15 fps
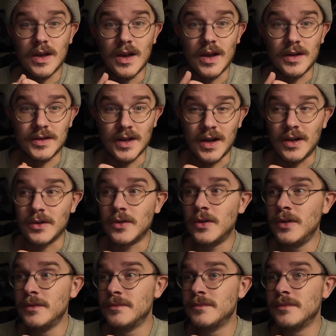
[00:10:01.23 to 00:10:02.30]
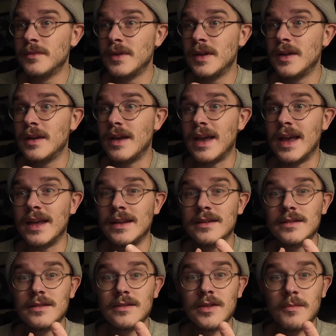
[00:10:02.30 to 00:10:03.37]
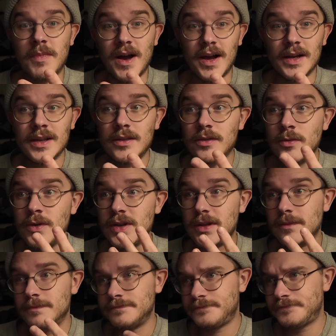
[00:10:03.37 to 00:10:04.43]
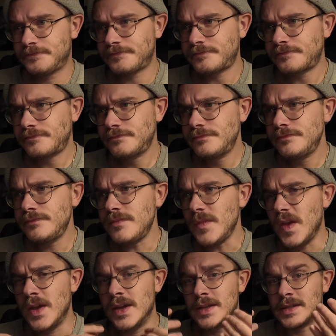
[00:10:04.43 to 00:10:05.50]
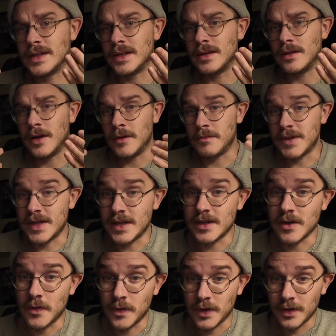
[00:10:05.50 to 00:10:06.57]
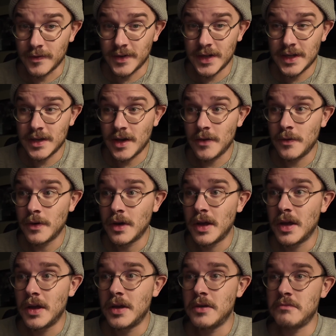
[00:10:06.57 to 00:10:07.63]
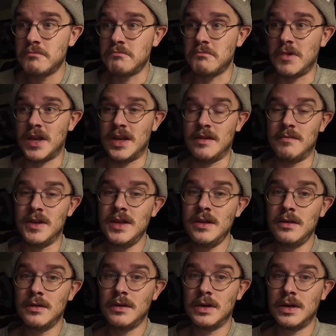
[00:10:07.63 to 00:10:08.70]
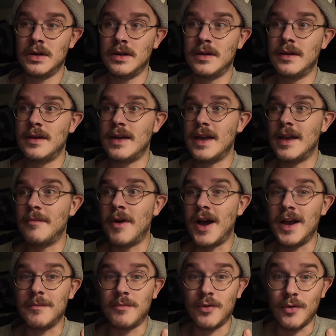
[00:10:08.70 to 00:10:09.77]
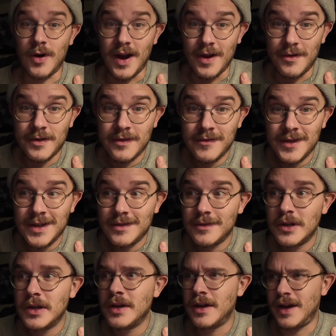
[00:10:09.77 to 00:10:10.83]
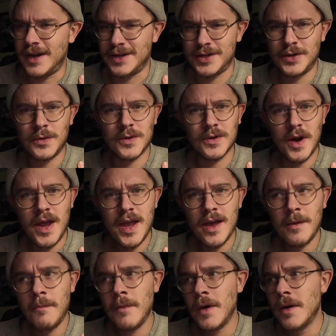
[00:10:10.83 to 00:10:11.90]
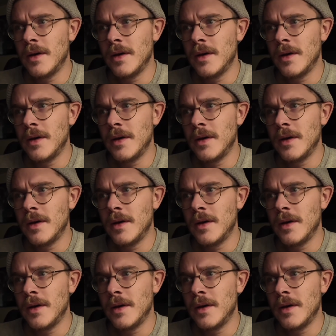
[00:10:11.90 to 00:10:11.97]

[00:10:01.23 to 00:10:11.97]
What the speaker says: a dongle, and the Pocket 3. Is it a mediocre video? Maybe. Am I proud of it? I sure am.